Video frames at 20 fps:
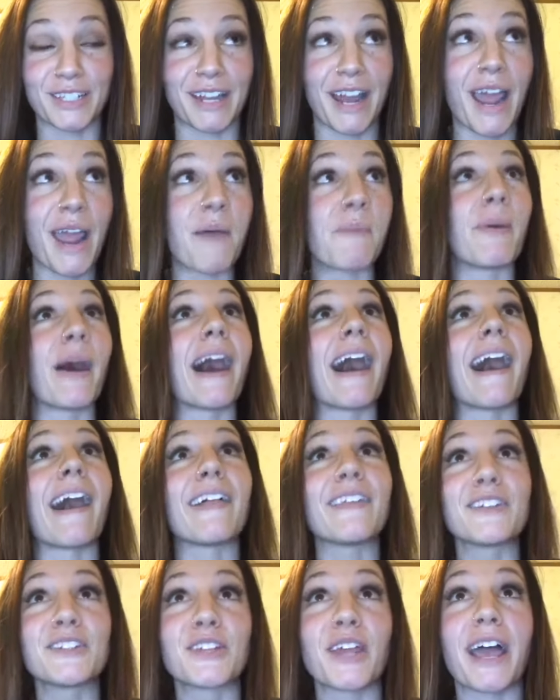And I
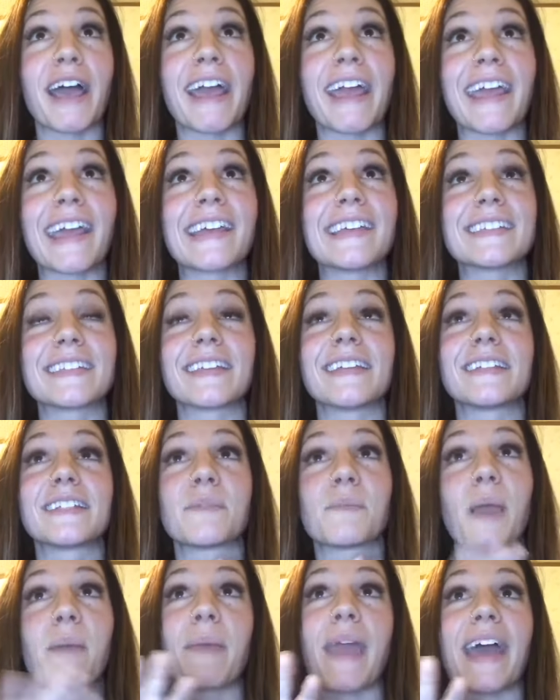apologize
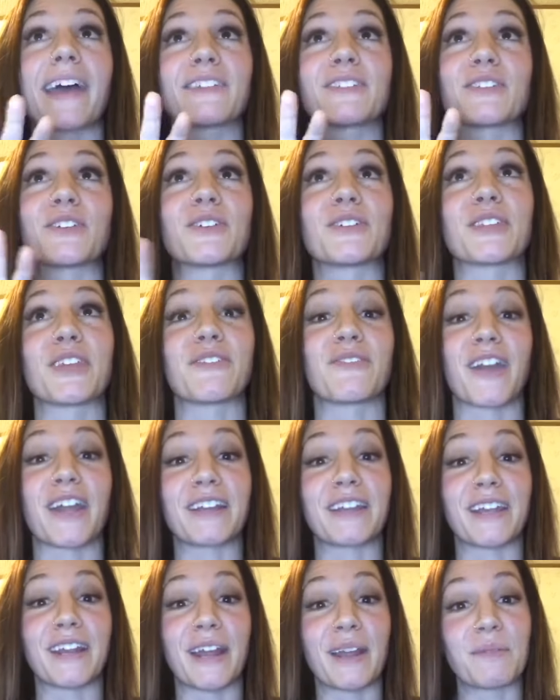to my pastors if I
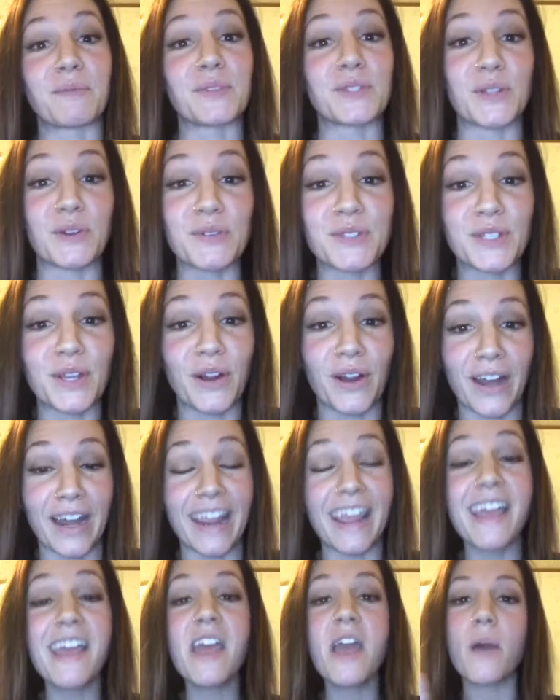did. I'm so sorry.